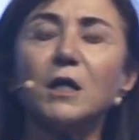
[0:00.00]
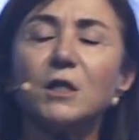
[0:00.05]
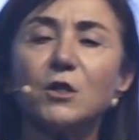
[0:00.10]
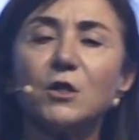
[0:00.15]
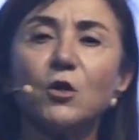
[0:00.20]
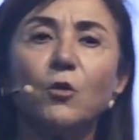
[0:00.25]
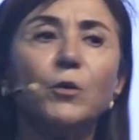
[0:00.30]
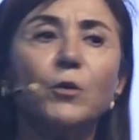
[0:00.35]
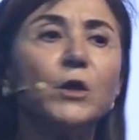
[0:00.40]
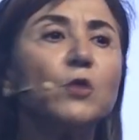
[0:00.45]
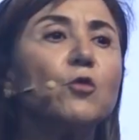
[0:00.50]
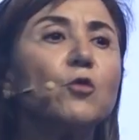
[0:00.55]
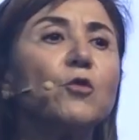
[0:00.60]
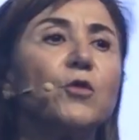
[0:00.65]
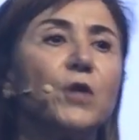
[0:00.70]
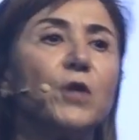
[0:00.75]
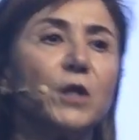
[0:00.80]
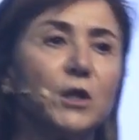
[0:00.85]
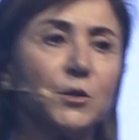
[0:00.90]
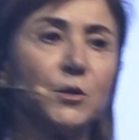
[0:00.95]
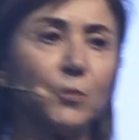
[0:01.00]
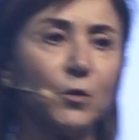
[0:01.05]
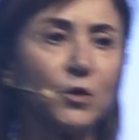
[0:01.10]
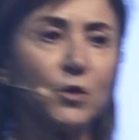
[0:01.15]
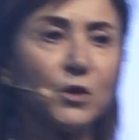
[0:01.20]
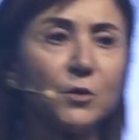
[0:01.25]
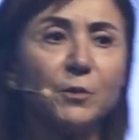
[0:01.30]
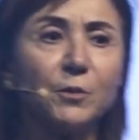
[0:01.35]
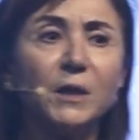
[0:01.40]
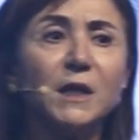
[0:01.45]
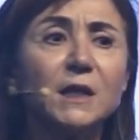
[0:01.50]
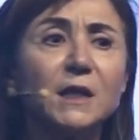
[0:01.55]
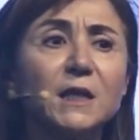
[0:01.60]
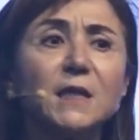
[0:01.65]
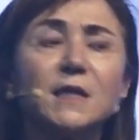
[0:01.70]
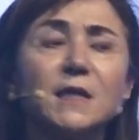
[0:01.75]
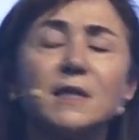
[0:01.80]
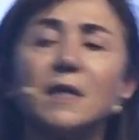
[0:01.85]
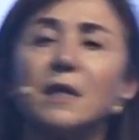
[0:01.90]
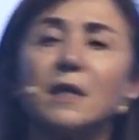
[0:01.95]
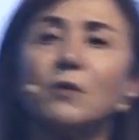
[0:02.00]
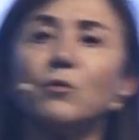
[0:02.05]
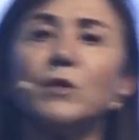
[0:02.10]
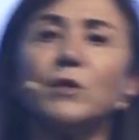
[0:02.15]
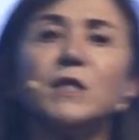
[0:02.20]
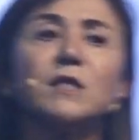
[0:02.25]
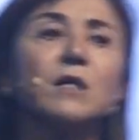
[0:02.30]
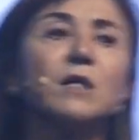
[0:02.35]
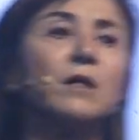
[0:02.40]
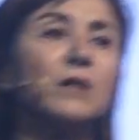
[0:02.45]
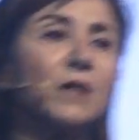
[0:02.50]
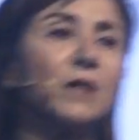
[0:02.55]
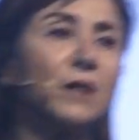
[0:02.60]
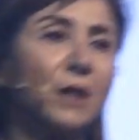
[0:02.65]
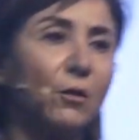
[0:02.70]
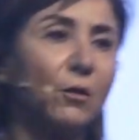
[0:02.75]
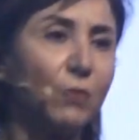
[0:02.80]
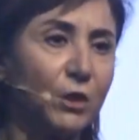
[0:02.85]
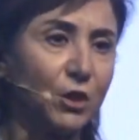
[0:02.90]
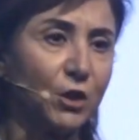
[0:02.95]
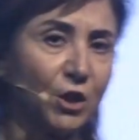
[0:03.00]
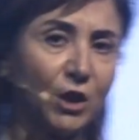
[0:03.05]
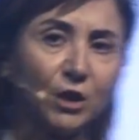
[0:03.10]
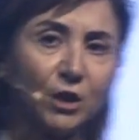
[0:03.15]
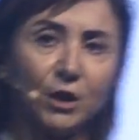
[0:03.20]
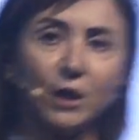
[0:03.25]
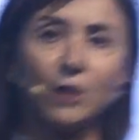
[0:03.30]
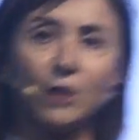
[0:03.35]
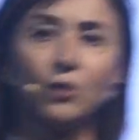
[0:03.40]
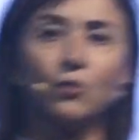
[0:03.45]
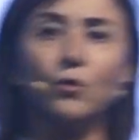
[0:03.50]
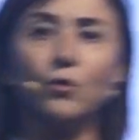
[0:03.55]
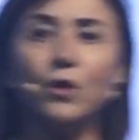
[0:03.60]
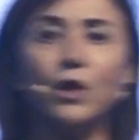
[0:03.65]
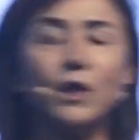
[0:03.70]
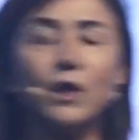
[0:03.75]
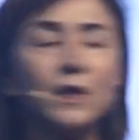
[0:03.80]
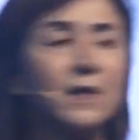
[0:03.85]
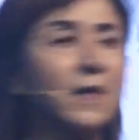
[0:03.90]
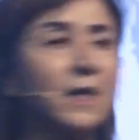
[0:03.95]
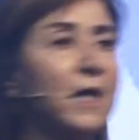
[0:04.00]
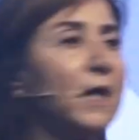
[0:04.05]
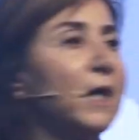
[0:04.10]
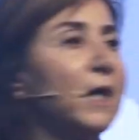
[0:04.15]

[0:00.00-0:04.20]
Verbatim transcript: So we took the responsibilities and we started our journey towards